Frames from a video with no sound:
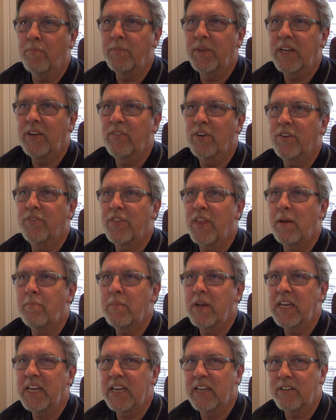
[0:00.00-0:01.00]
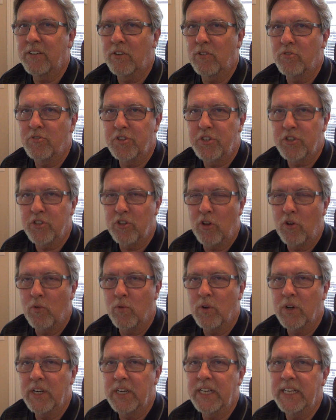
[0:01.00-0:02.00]
Even if that meant you had to go
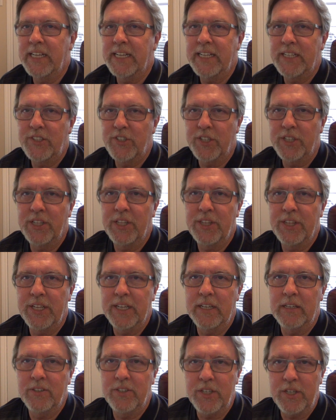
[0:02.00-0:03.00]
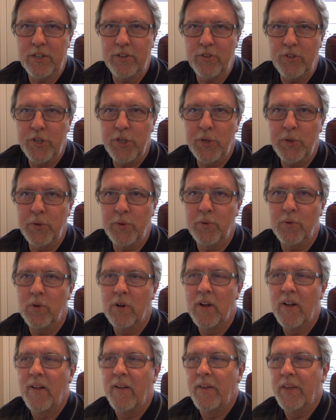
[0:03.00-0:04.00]
slower in each of the things that you do,
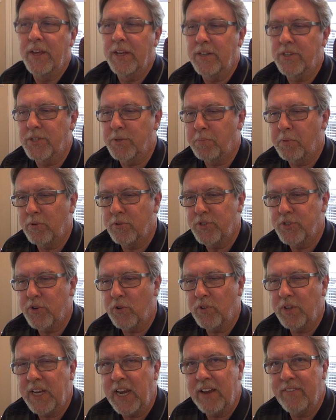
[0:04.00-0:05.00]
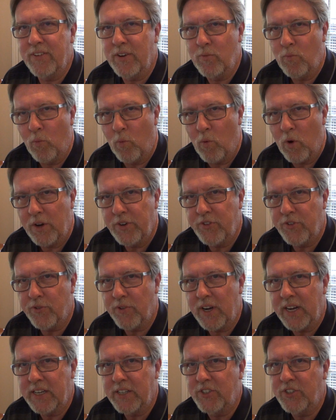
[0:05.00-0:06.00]
as opposed to only having one
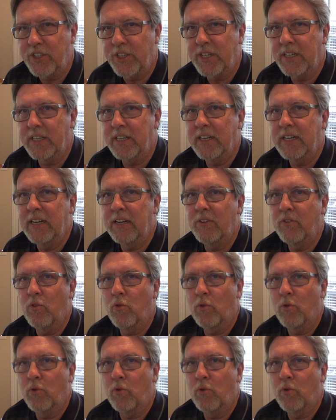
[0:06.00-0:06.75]
direction and